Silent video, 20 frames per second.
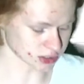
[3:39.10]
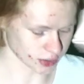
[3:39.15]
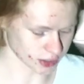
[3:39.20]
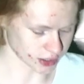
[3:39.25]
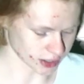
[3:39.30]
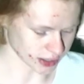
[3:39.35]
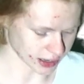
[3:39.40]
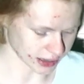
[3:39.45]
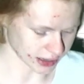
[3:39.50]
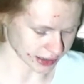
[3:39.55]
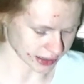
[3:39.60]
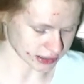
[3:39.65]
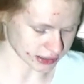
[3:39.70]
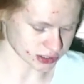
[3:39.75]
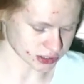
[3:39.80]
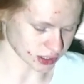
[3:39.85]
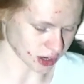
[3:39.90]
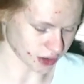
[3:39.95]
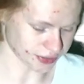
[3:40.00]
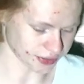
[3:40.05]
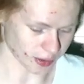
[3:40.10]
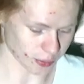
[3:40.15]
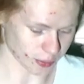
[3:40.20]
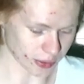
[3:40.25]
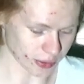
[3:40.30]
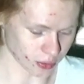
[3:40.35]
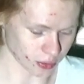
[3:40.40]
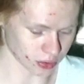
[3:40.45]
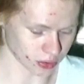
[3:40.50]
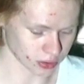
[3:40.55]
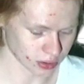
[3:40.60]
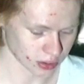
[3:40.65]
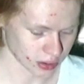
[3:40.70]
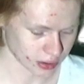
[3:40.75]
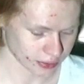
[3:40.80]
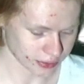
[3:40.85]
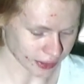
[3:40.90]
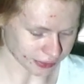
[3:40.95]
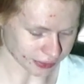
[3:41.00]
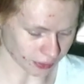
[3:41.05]
a good idea to note
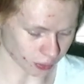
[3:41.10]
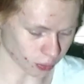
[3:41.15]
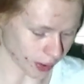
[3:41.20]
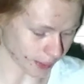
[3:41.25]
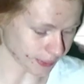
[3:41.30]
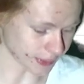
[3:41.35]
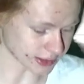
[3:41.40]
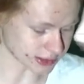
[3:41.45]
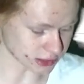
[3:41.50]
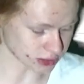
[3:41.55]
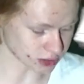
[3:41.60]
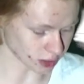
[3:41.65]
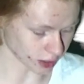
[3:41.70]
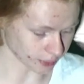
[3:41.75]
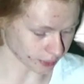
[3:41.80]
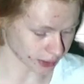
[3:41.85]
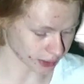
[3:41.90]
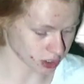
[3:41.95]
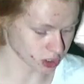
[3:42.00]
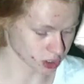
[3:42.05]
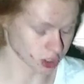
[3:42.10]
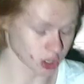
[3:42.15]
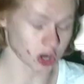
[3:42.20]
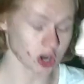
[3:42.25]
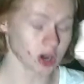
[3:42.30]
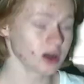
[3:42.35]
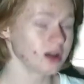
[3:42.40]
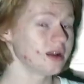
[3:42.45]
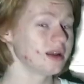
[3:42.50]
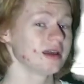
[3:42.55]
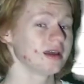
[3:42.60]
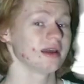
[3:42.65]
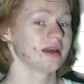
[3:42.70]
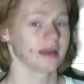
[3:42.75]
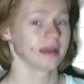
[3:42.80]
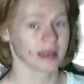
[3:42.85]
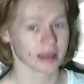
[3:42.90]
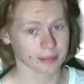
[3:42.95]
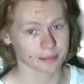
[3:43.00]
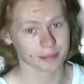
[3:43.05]
that the remnants of Darby could
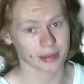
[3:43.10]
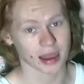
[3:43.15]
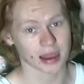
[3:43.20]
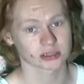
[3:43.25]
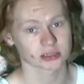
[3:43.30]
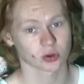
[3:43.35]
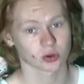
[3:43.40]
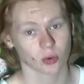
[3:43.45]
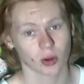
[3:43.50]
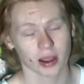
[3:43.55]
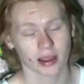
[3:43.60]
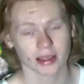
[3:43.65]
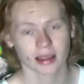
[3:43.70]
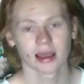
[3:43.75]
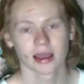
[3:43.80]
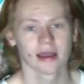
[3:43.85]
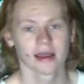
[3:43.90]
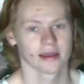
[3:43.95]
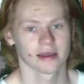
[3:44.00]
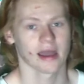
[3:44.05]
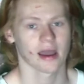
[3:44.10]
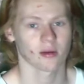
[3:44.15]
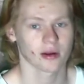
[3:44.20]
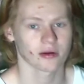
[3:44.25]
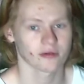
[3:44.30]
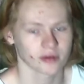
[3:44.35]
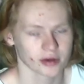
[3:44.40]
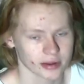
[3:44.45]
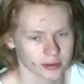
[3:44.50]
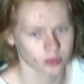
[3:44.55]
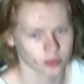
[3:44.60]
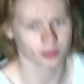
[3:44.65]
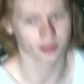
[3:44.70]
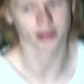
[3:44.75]
impact Hawaii. However, it will be